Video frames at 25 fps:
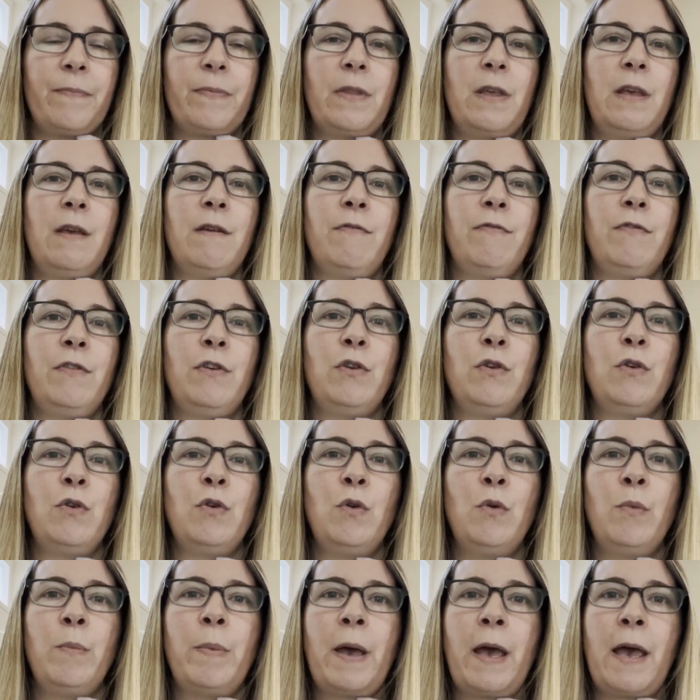If
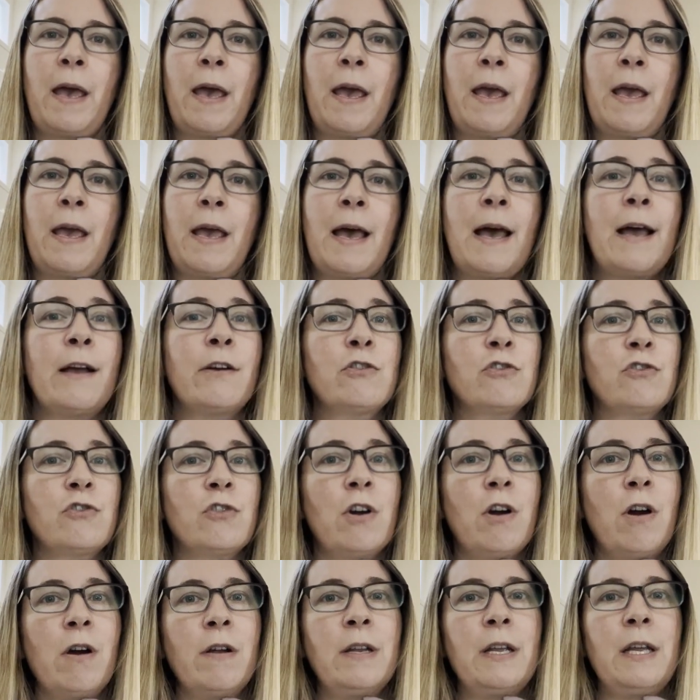you pay
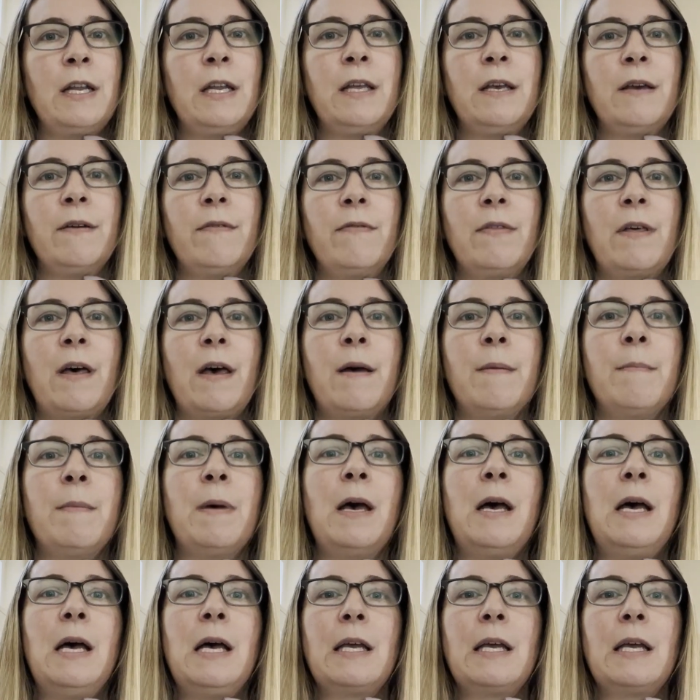extra on any of them,